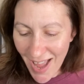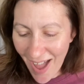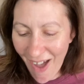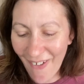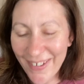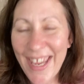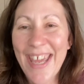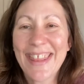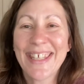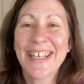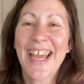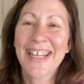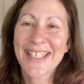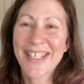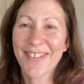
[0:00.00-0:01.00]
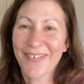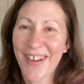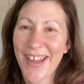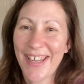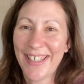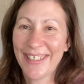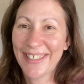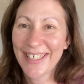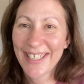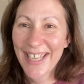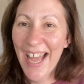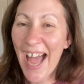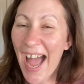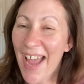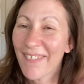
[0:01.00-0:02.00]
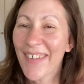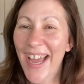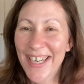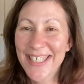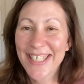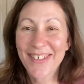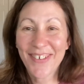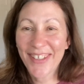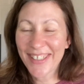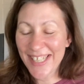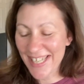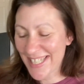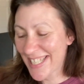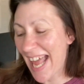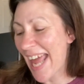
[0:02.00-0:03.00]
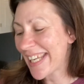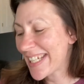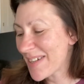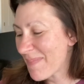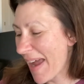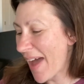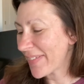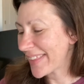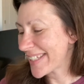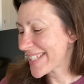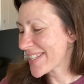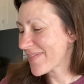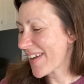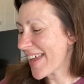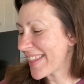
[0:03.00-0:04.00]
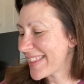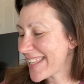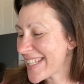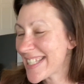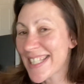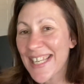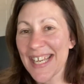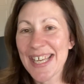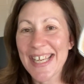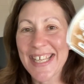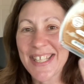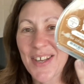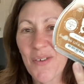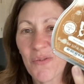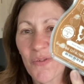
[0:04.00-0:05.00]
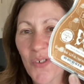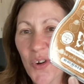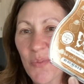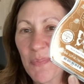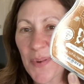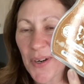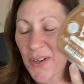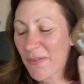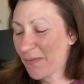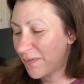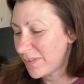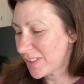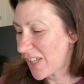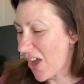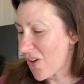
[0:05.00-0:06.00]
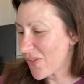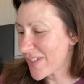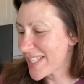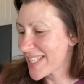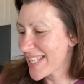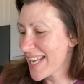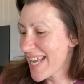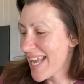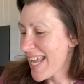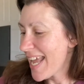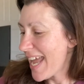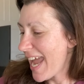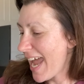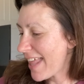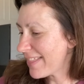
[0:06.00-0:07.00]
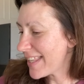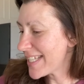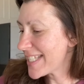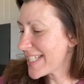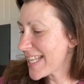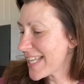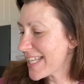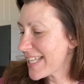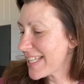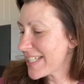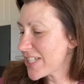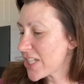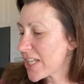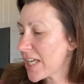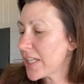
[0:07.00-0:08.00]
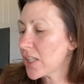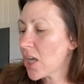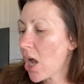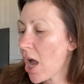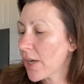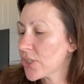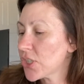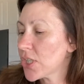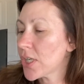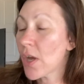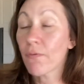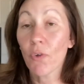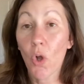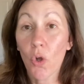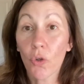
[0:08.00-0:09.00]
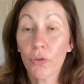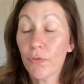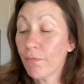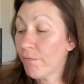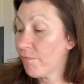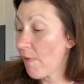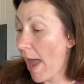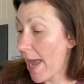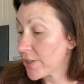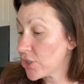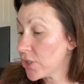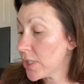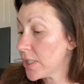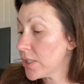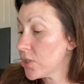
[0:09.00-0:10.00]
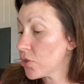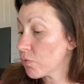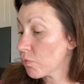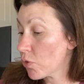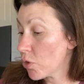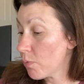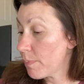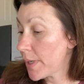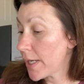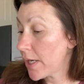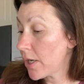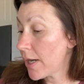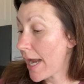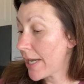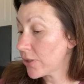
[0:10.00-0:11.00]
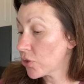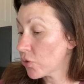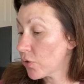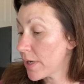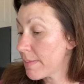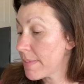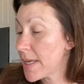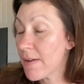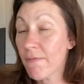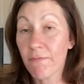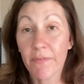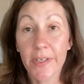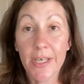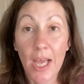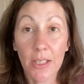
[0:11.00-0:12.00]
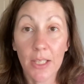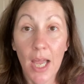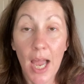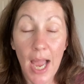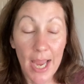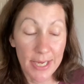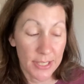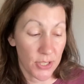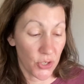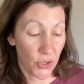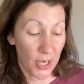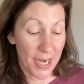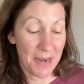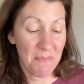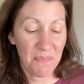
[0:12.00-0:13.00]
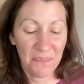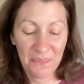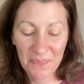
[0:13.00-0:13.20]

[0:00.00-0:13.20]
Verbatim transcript: Okay, the next one. I'm actually really excited about this one. This is Root Beer Float. And this is concoction of old-fashioned root beer and creamy vanilla ice cream.